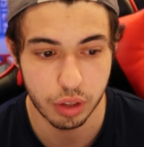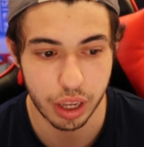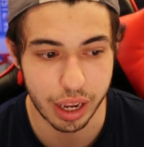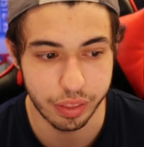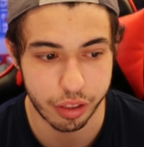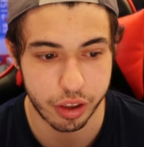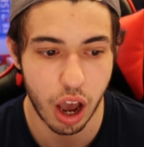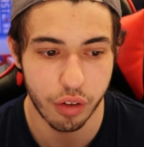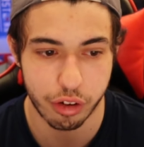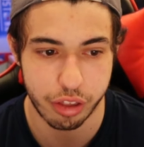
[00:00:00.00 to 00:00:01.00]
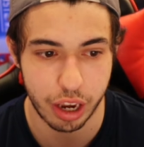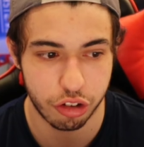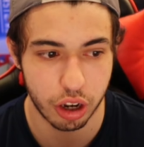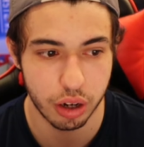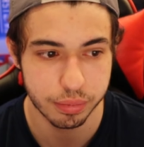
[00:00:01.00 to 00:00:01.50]
in this
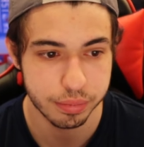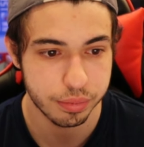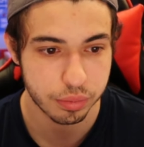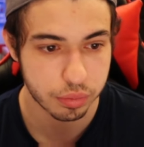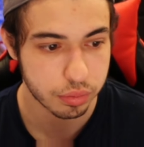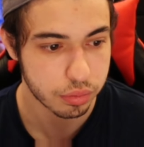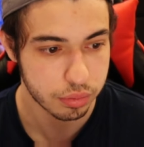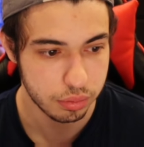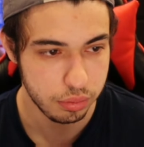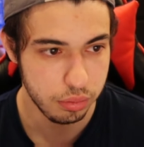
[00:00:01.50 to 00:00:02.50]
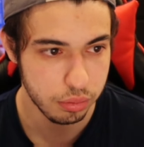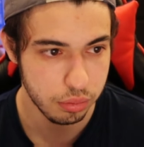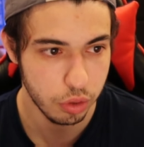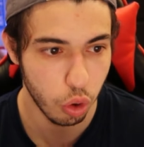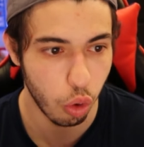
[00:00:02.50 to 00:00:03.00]
conversation?
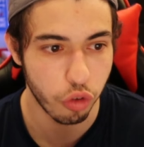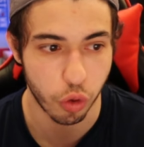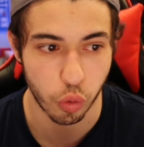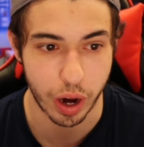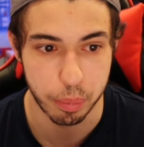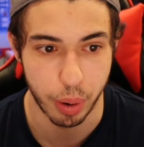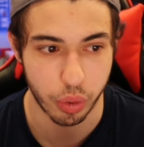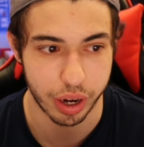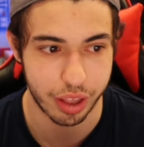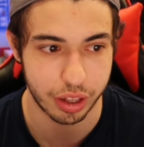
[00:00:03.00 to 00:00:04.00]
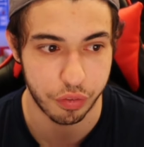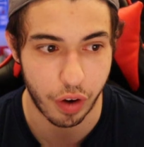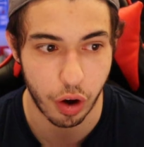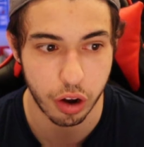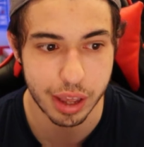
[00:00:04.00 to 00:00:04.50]
Over Rick Bowness at the
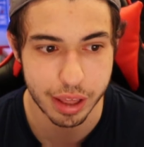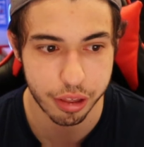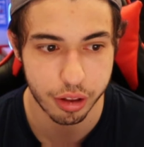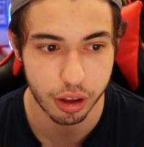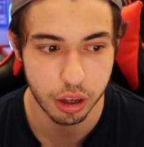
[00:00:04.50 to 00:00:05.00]
very least.